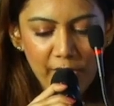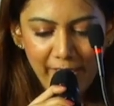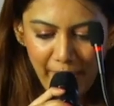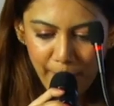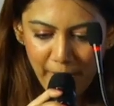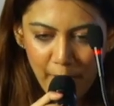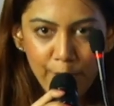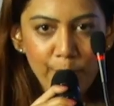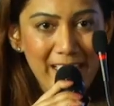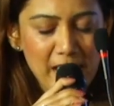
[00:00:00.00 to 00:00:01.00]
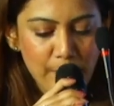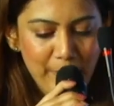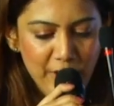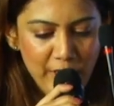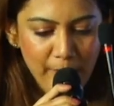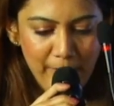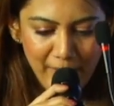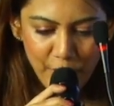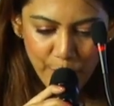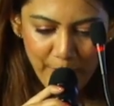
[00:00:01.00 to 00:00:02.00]
an MBA from SPJ in
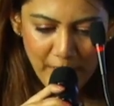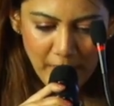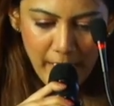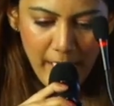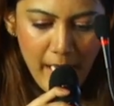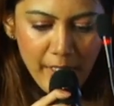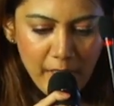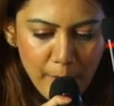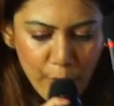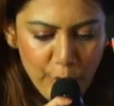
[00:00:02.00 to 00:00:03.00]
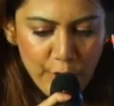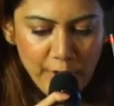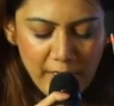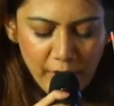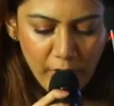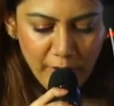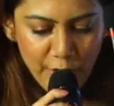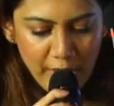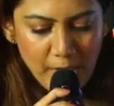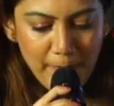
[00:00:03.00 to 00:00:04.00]
Management. Thermovision Technologies
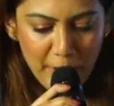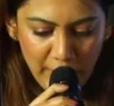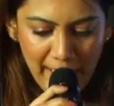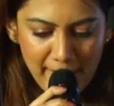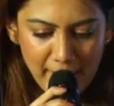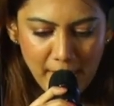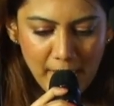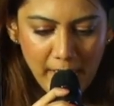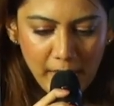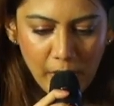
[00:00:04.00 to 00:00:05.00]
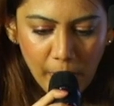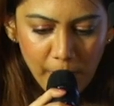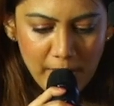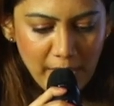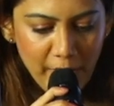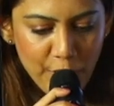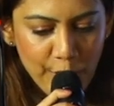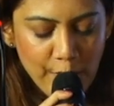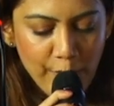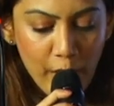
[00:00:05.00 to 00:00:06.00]
specializes in thermal solutions for
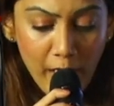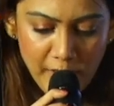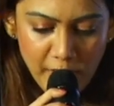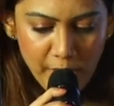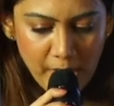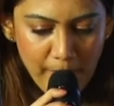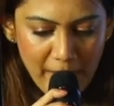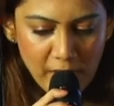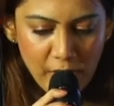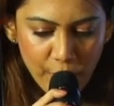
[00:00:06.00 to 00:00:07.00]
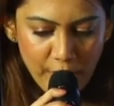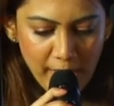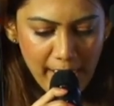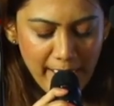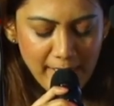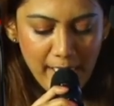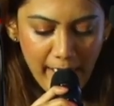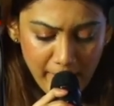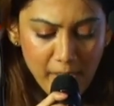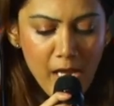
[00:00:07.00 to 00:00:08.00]
continuous metal coating lines and
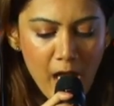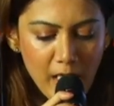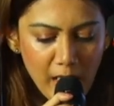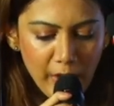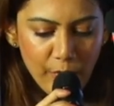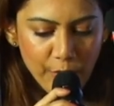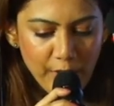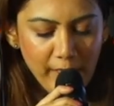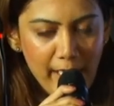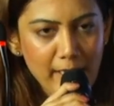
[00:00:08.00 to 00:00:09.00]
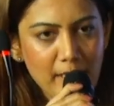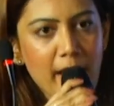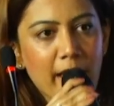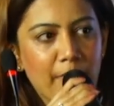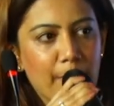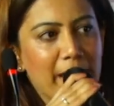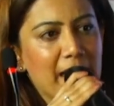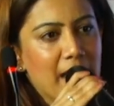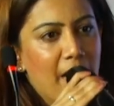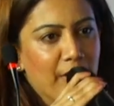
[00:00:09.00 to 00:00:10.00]
color coating lines. Can we please have
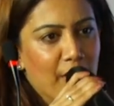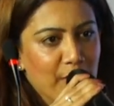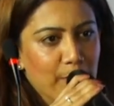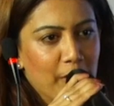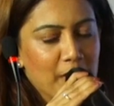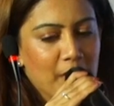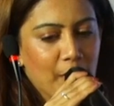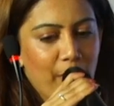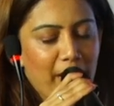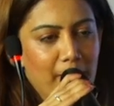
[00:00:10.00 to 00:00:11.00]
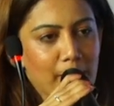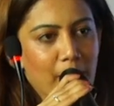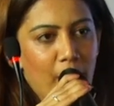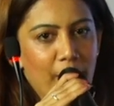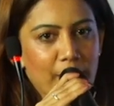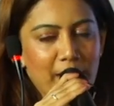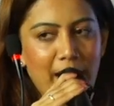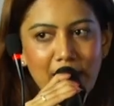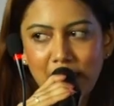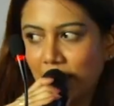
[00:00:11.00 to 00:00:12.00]
a round of applause to invite him on the
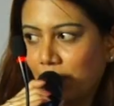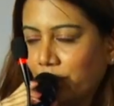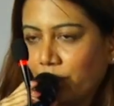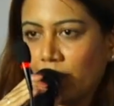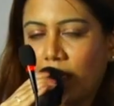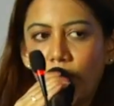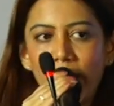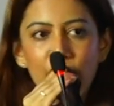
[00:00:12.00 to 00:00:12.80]
dais? A very